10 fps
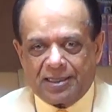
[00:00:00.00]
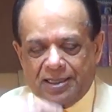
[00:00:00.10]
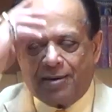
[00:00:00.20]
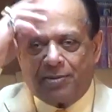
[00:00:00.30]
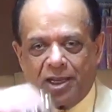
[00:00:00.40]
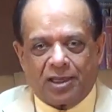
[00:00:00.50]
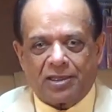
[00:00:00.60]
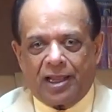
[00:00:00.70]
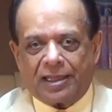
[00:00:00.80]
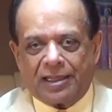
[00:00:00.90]
some
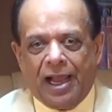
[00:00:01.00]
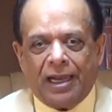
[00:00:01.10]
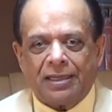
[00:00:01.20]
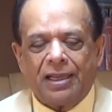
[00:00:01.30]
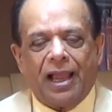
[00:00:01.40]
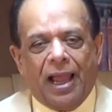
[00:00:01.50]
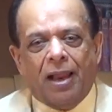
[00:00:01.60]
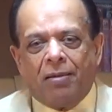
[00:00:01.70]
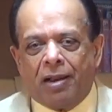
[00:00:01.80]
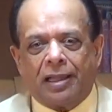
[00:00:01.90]
does like that,
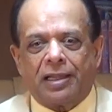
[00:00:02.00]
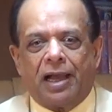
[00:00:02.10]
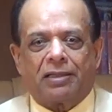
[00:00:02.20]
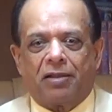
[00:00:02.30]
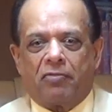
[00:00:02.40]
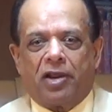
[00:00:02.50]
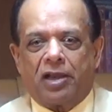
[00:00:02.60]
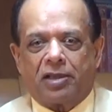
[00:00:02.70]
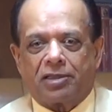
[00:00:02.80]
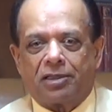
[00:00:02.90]
and like that they're various.